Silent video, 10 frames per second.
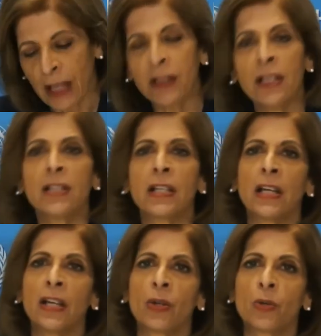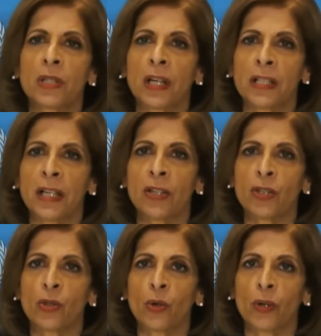And this EU success
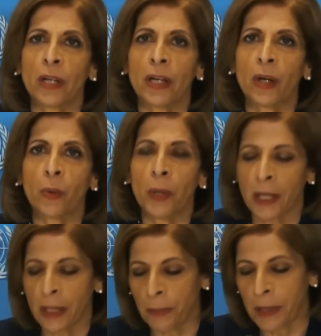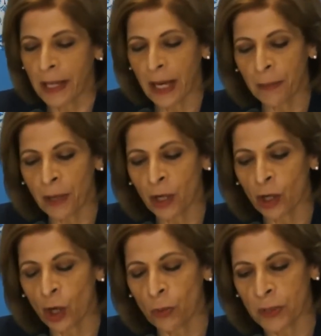story quickly became a
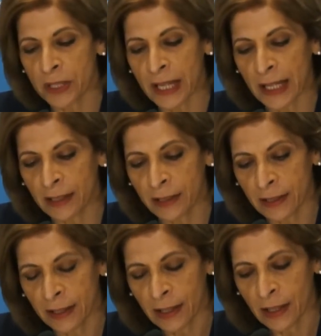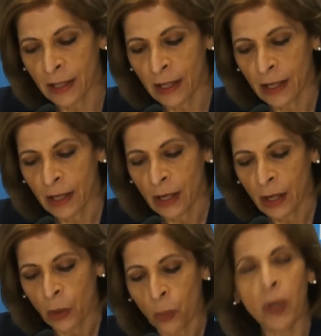global standard.
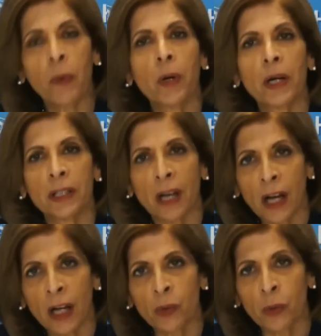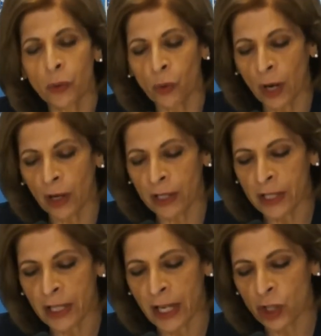We worked hard with all our
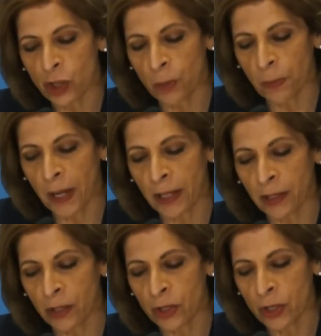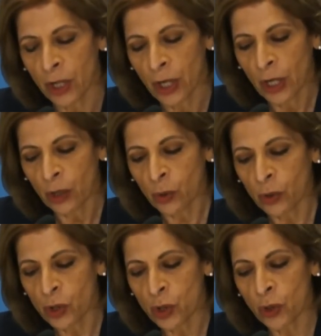international partners to
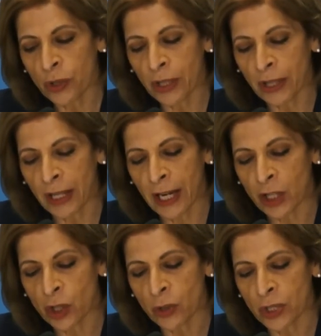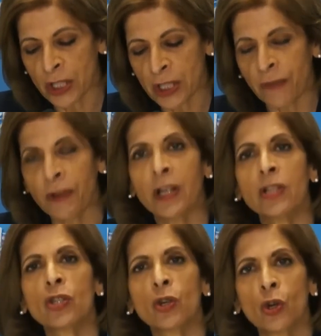ensure that their national
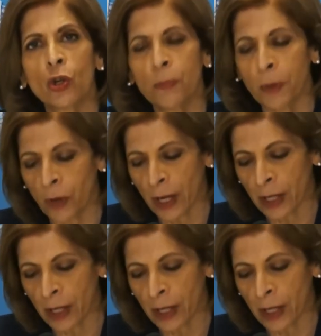certificates could be